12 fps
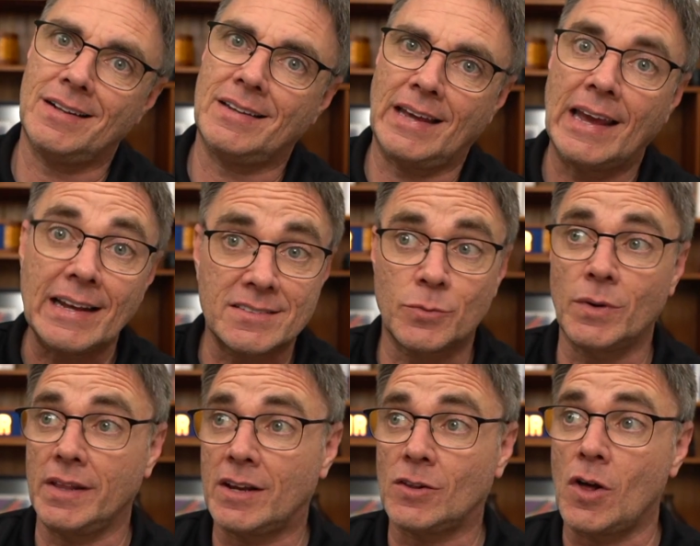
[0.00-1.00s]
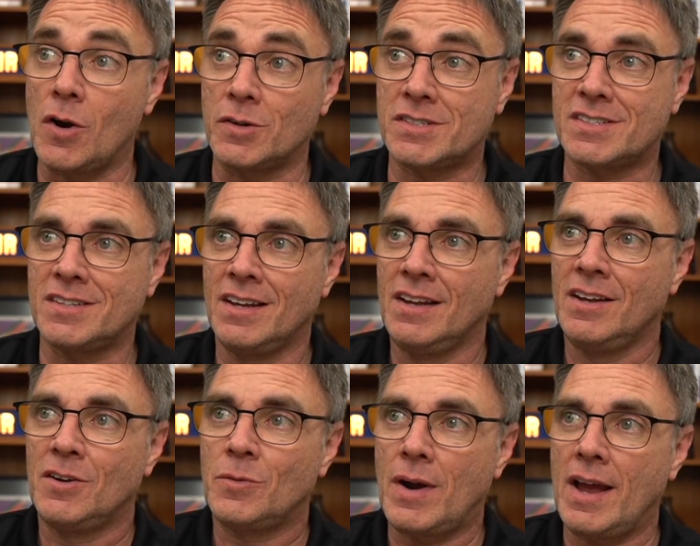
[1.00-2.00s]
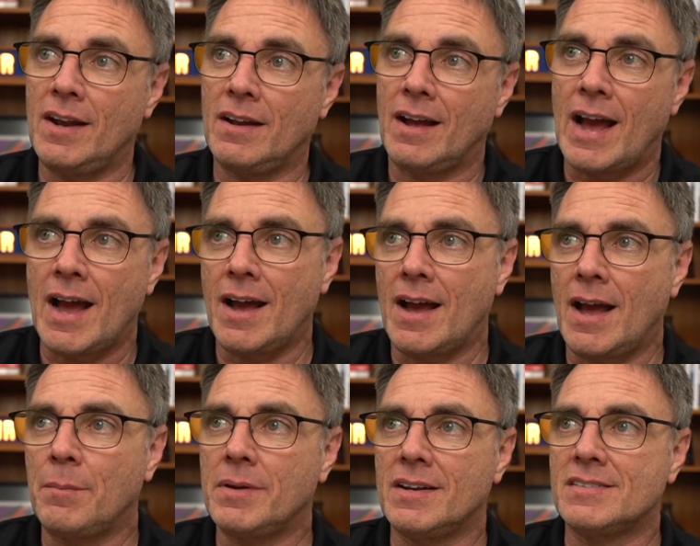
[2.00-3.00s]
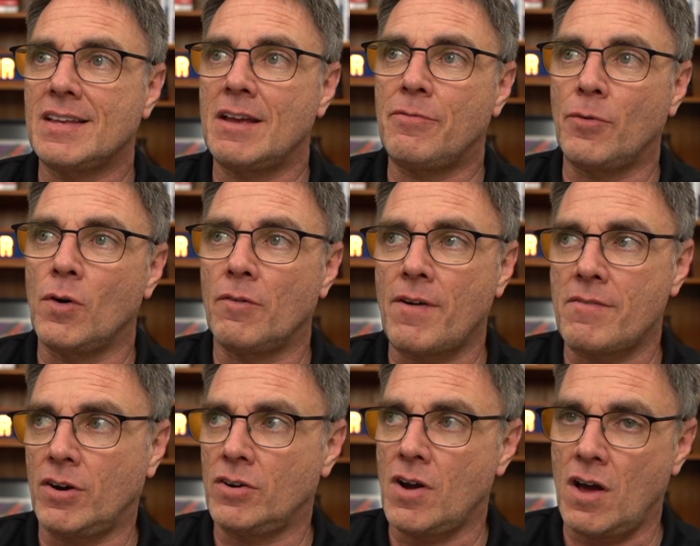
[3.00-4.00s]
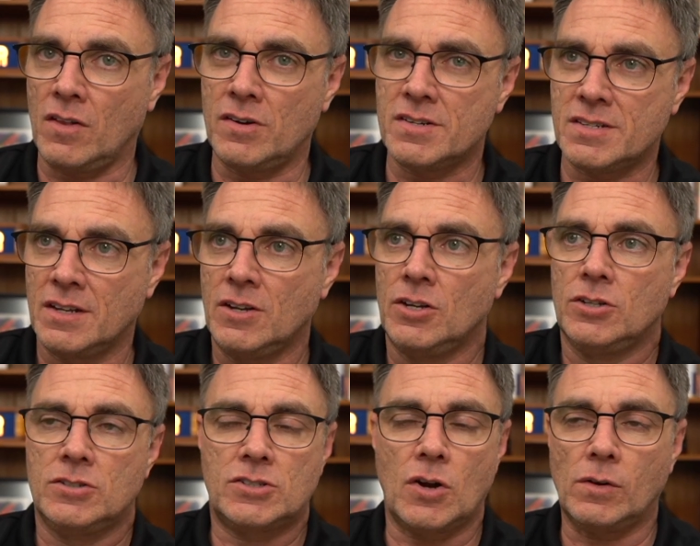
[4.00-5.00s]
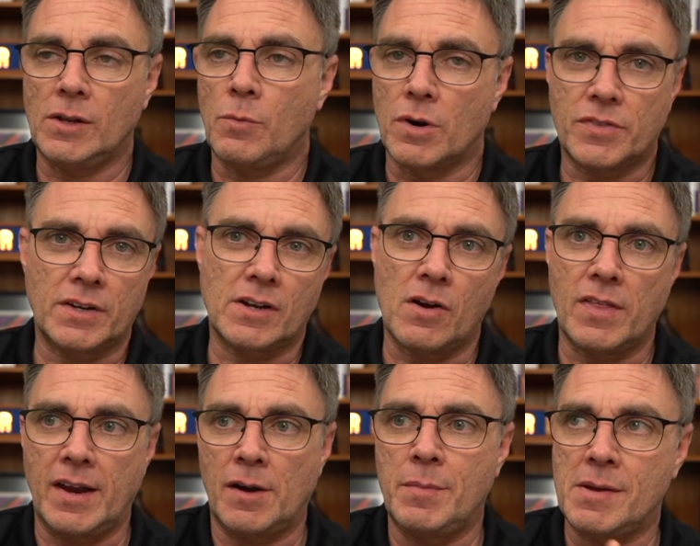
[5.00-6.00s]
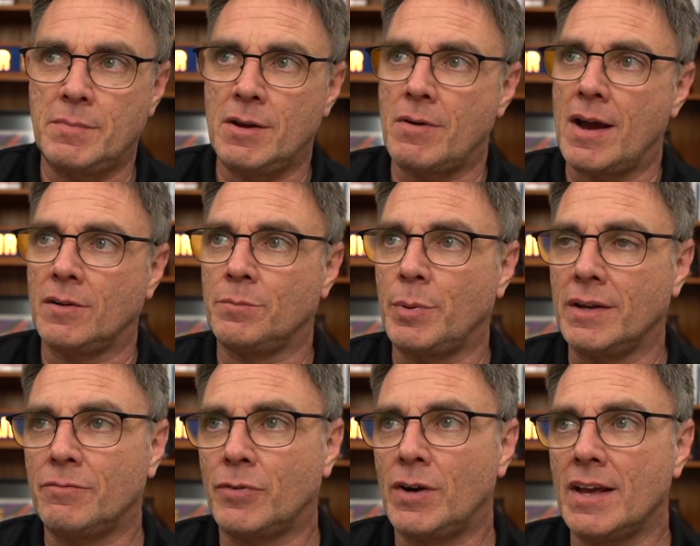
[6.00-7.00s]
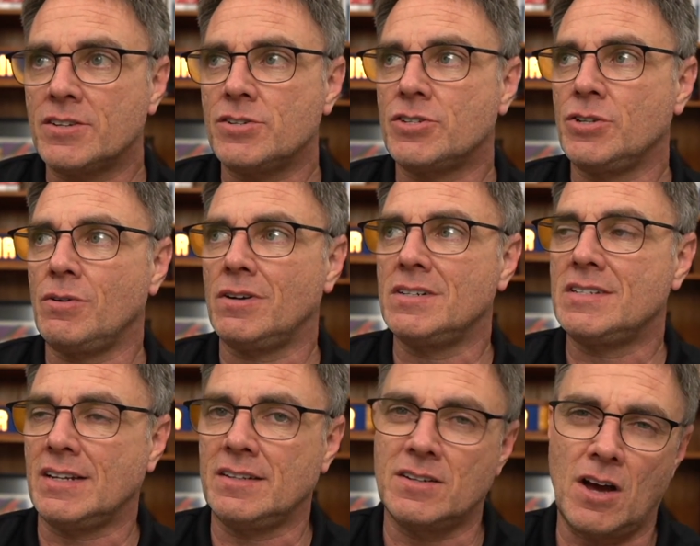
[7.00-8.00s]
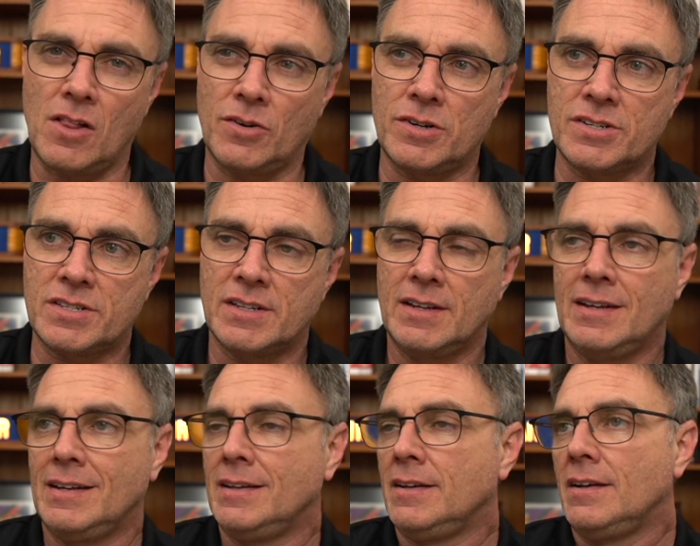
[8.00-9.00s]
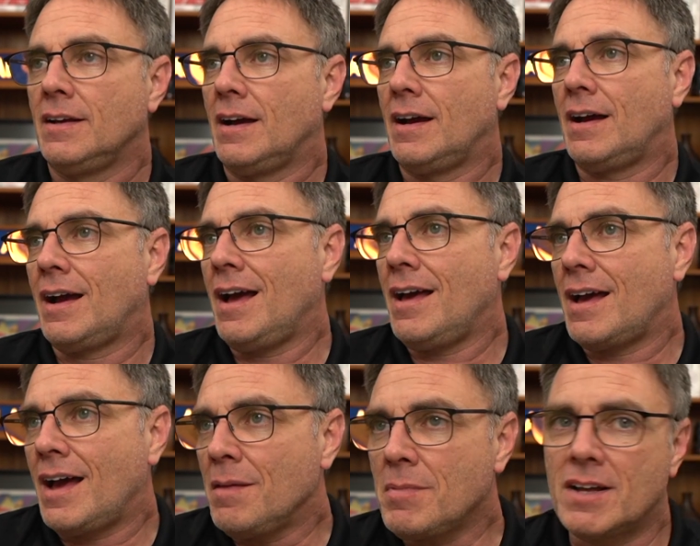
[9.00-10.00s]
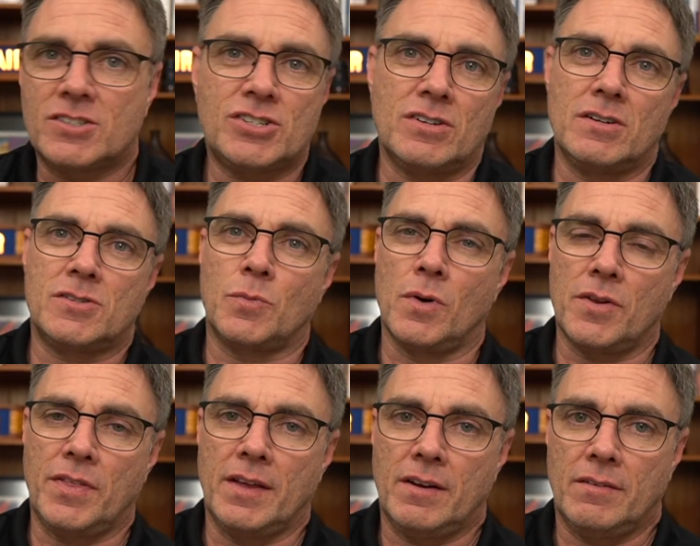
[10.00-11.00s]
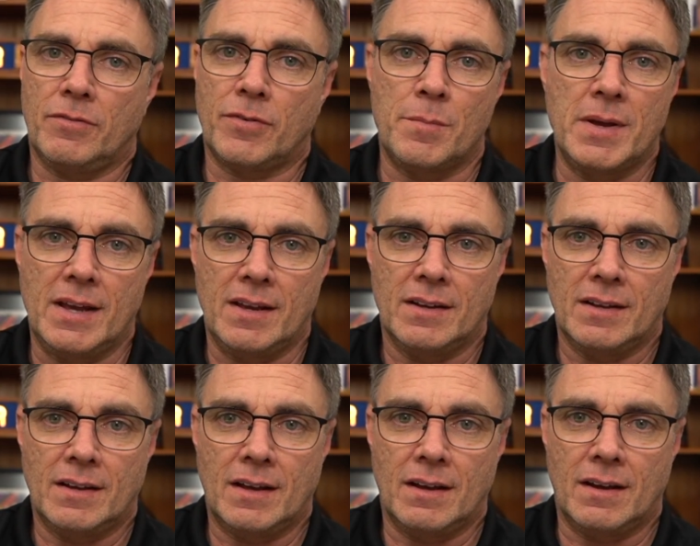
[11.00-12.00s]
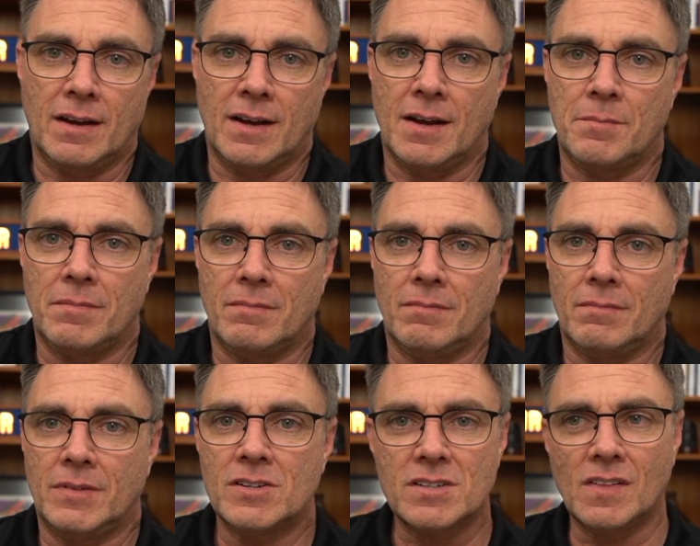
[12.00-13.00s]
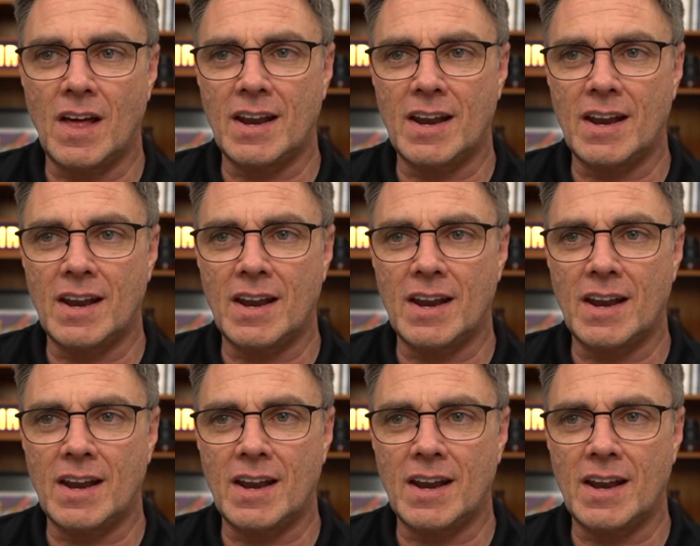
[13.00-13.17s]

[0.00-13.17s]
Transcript: it gets really close, right? I'm gonna say four or five hundred dollars. Totally worth it to go the Airbnb route. But for an extra two hundred and ten dollars, I'm not sure it's worth it for me. Um, there's a lot of